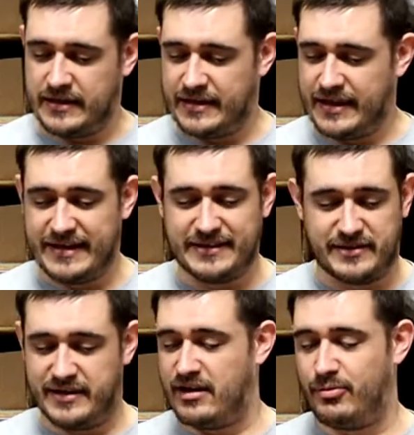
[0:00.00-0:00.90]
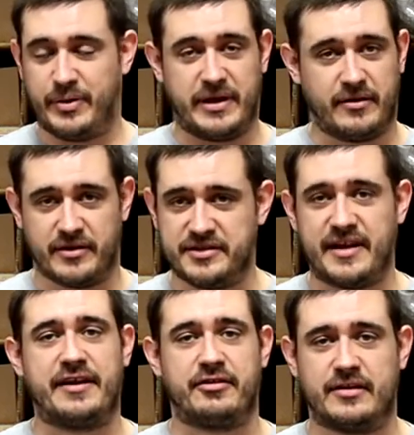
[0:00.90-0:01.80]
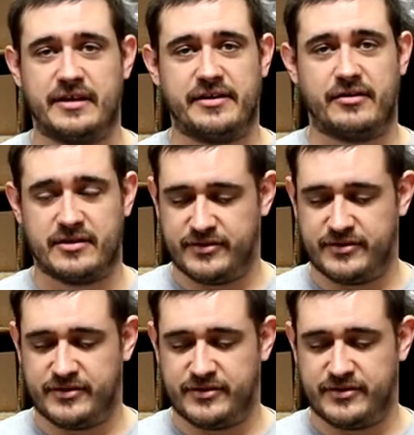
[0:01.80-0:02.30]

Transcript: Any CLP or standard cleaner is